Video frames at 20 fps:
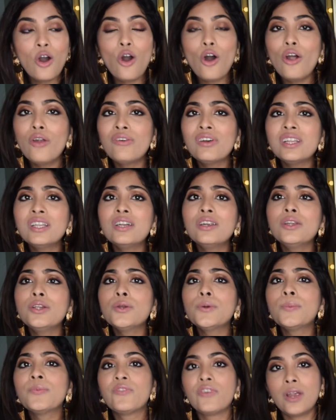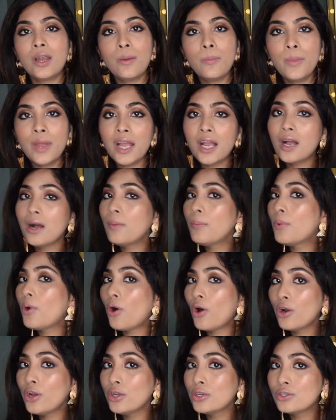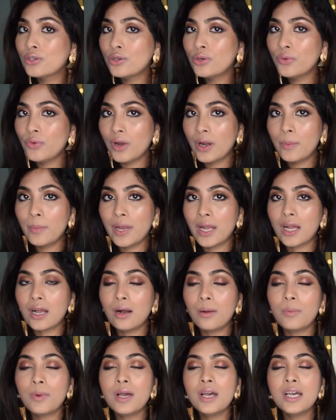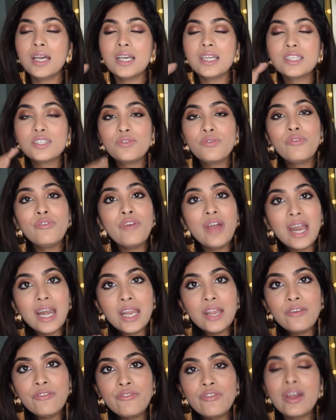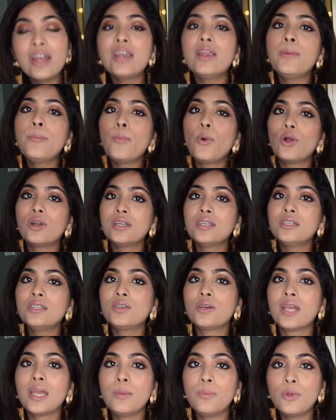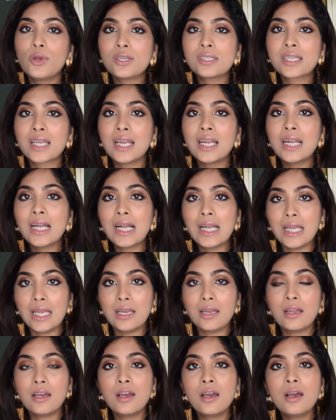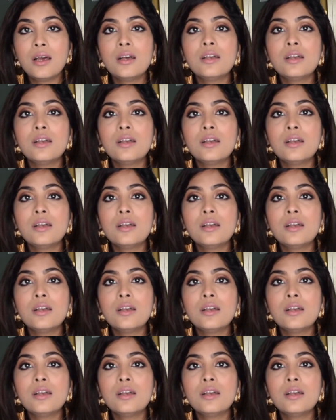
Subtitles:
Or whether you wear makeup or you don't wear makeup, it's very, very important to keep your skin clean.